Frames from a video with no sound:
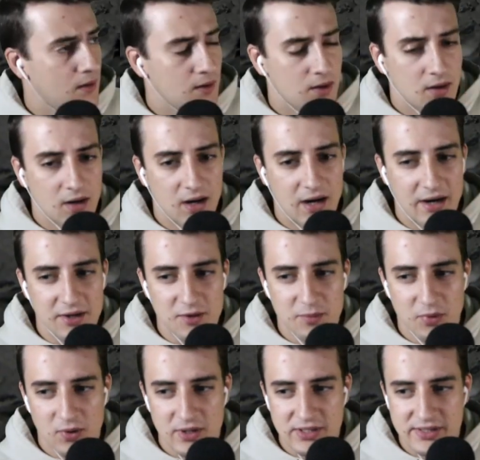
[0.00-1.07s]
Alright, you
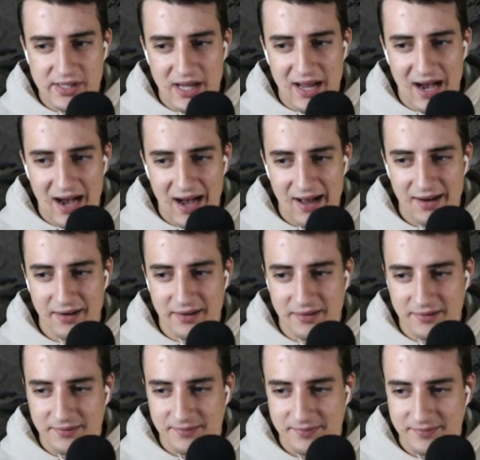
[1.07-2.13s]
boys say higher.
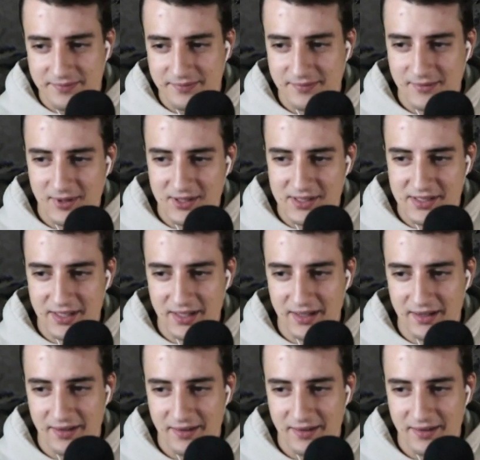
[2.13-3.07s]
Let's see.